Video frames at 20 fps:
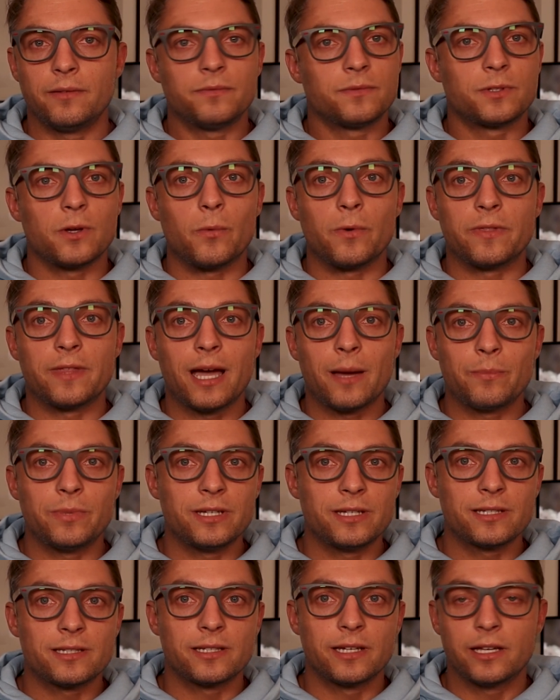So with that
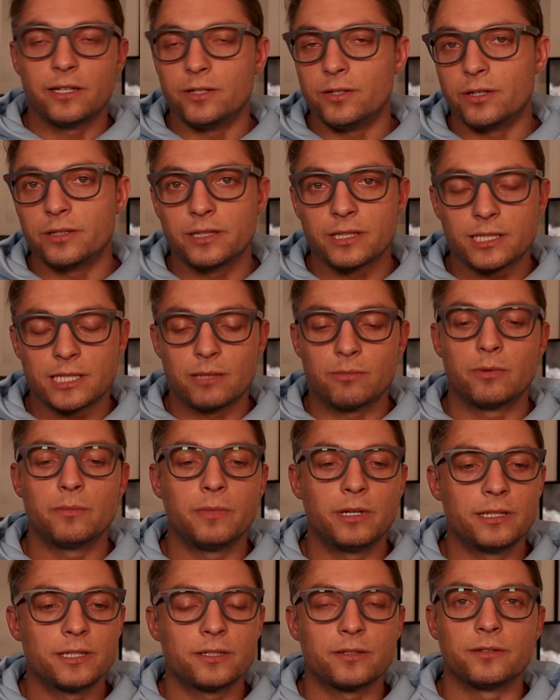being said, during the summer
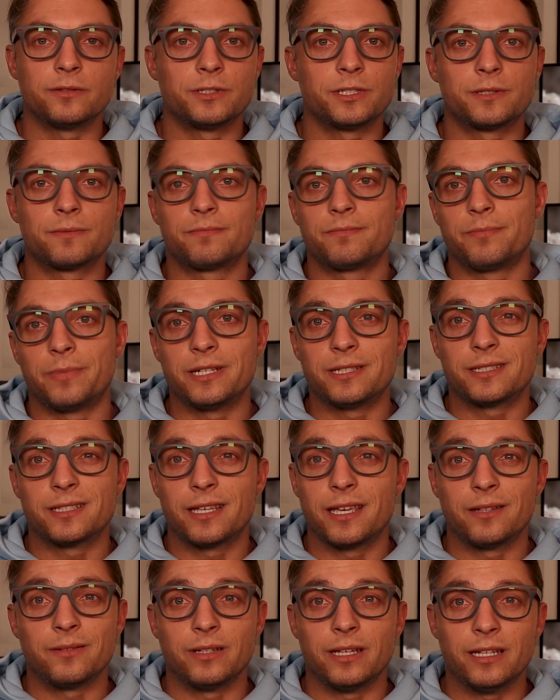months or just basically
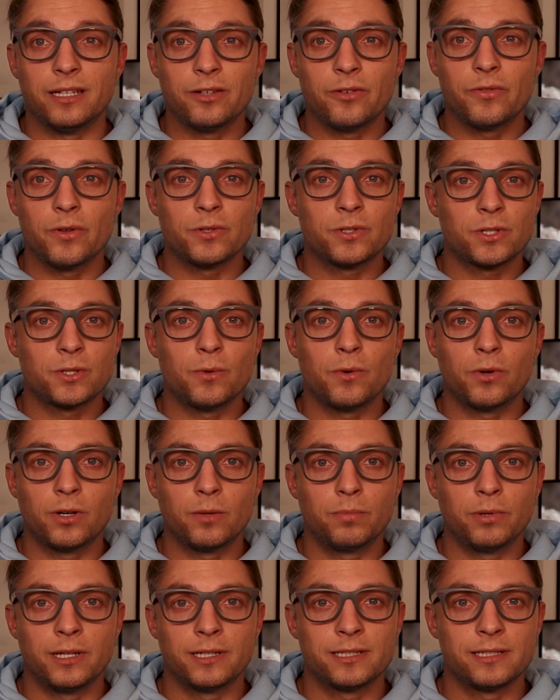again, any of those 200
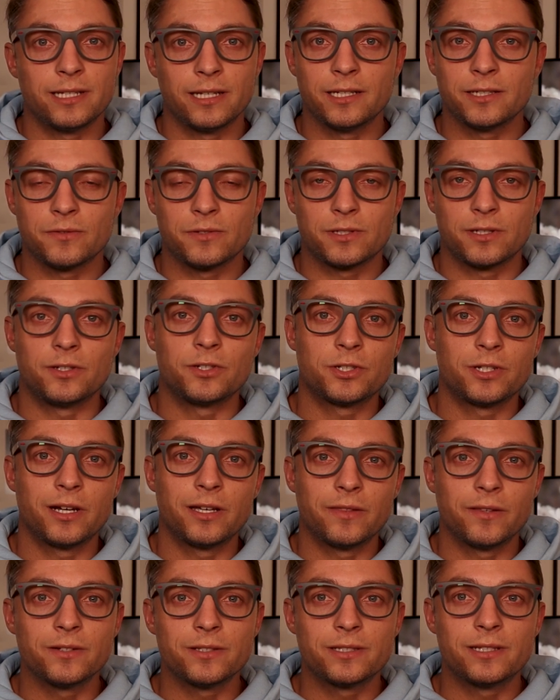plus days of
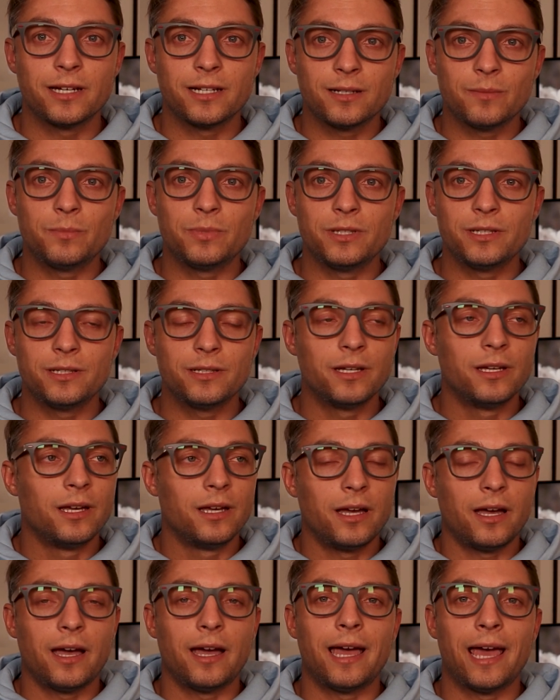sunshine, there's gonna be
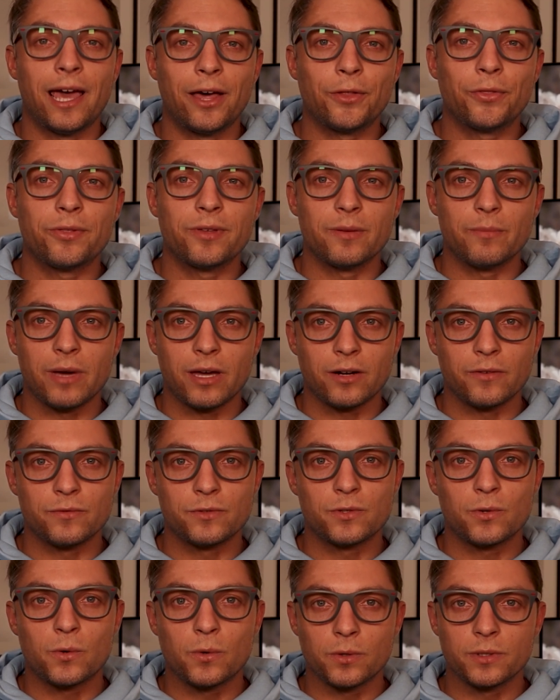a healthy amount of
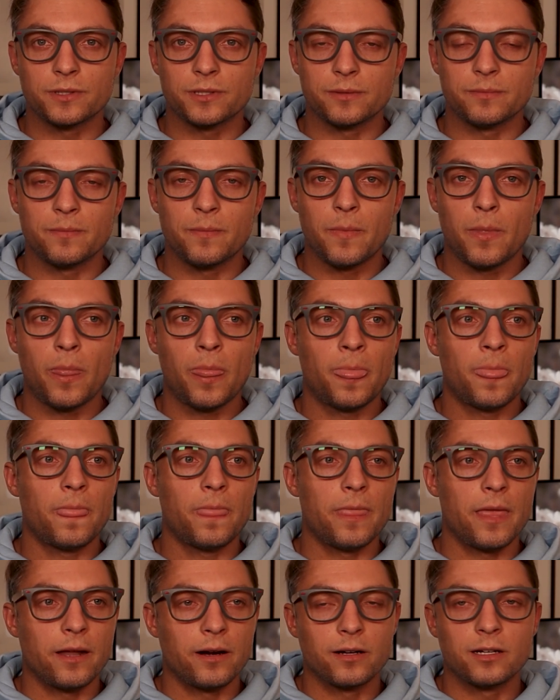tourism
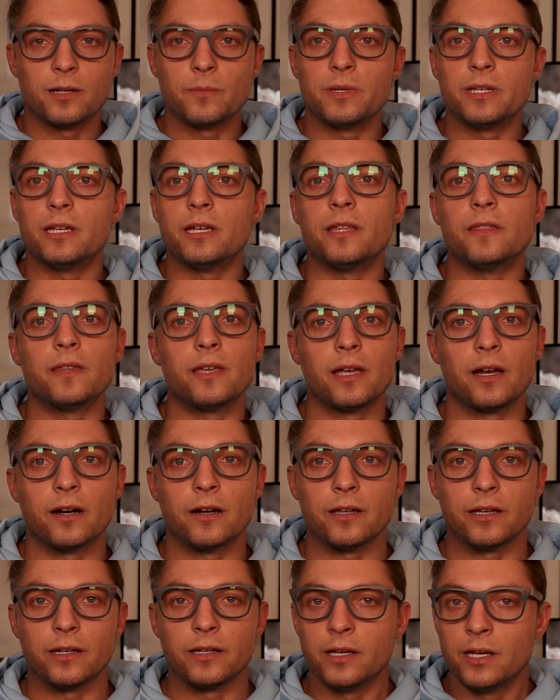that are gonna be in the
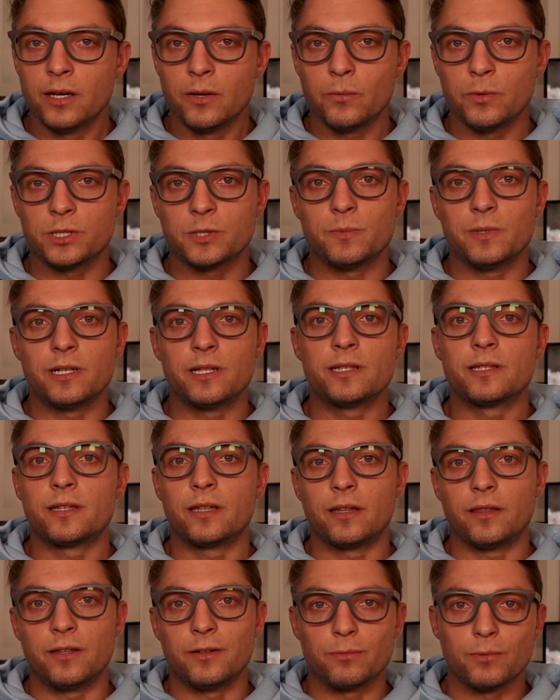area, which means
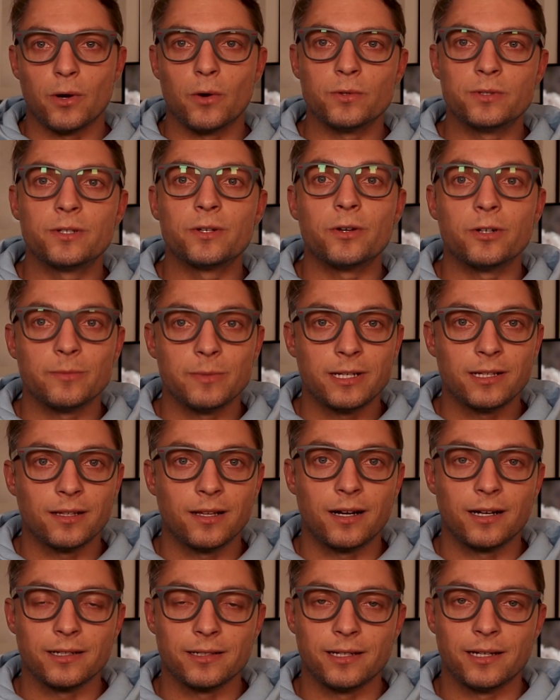the roads are gonna be
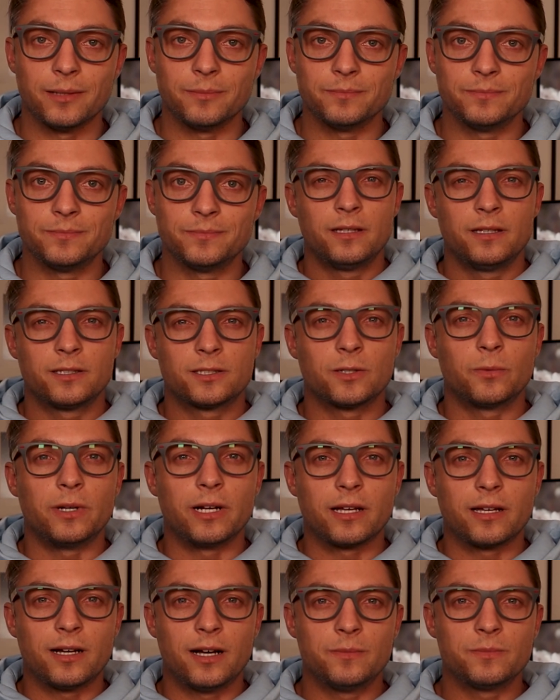clogged up. So when
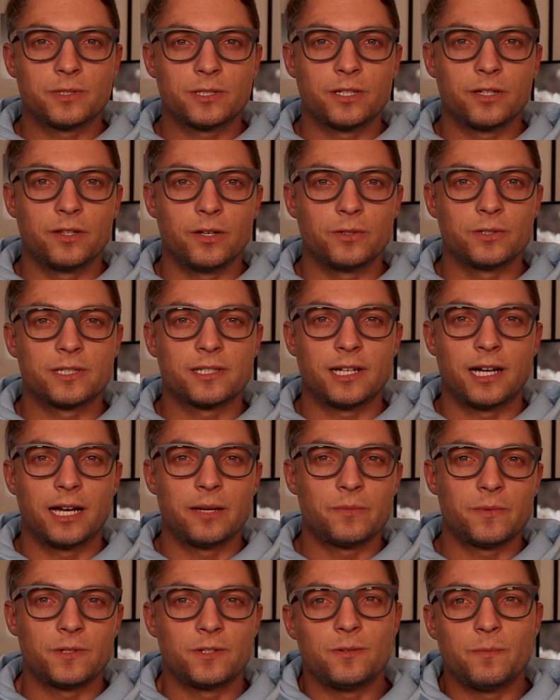it comes to those
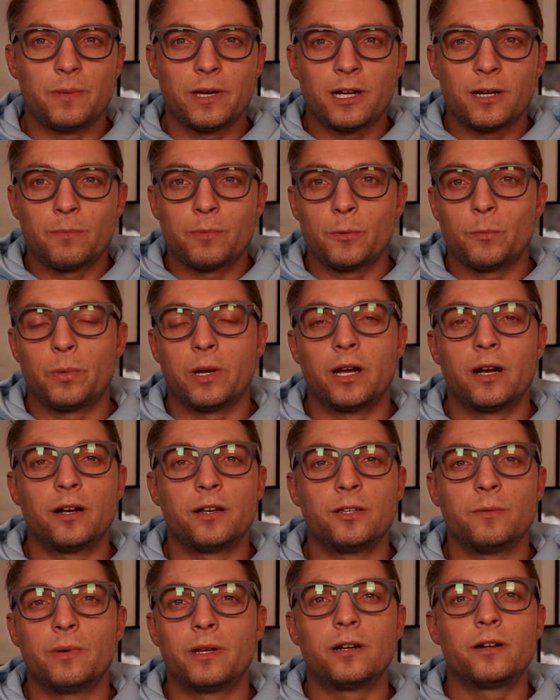times, you better prepare,
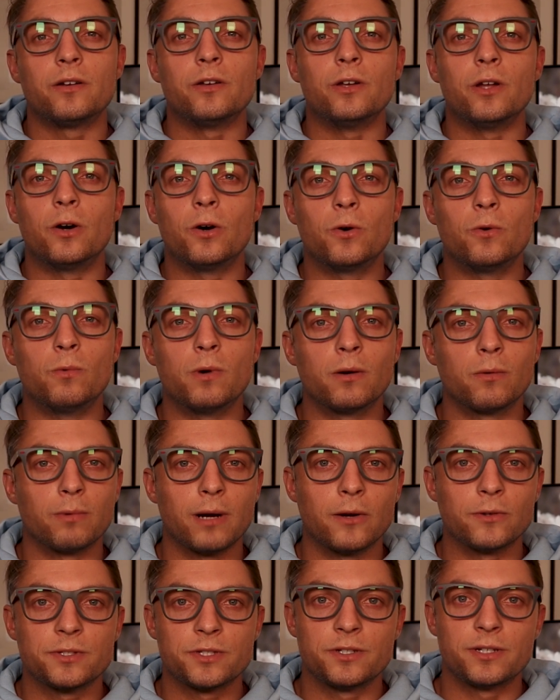you better know what
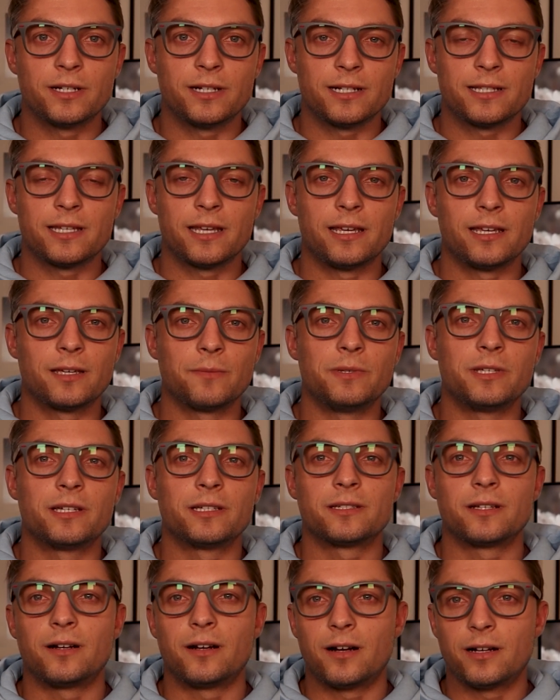routes you're gonna take
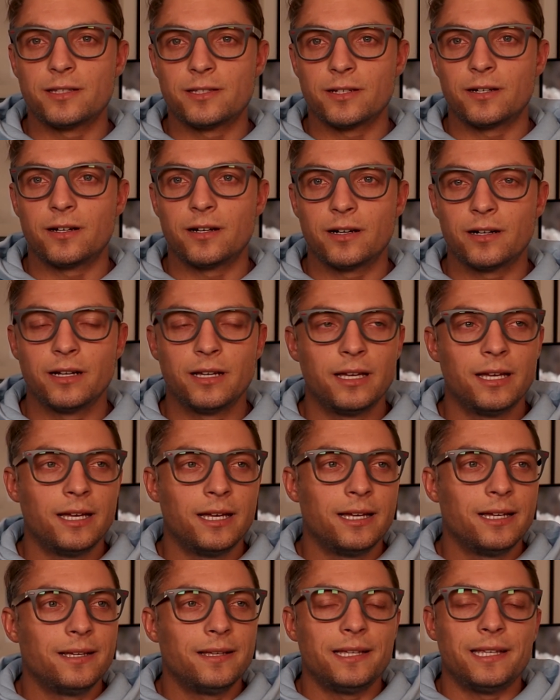because odds are,
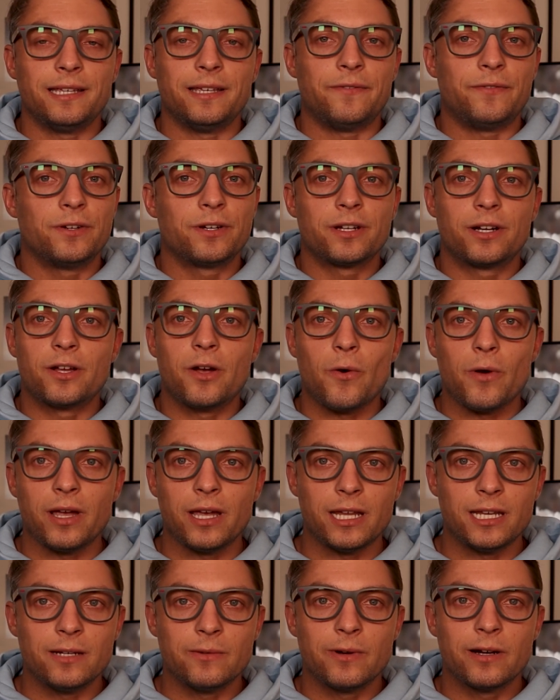if you're gonna go
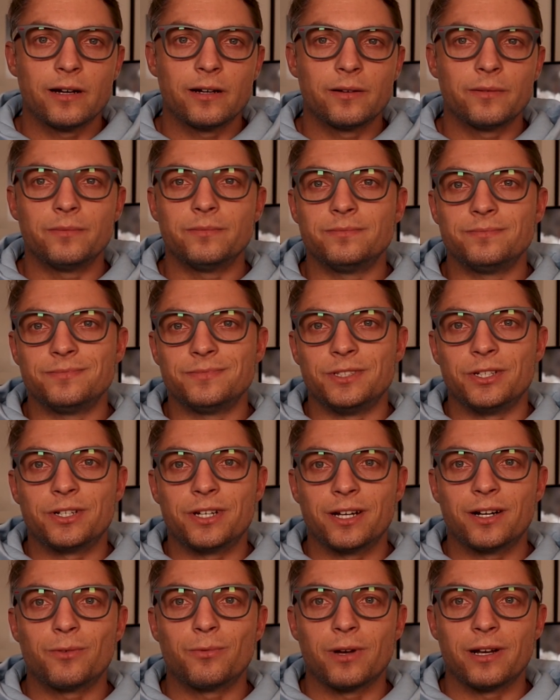anywhere, you're
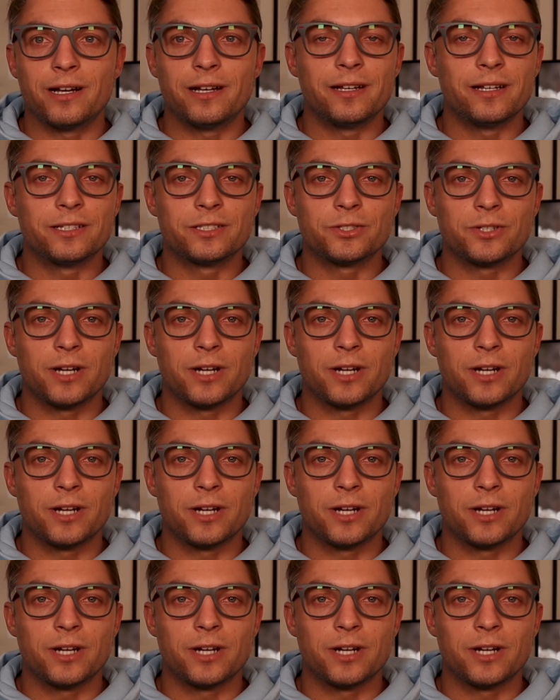gonna run into this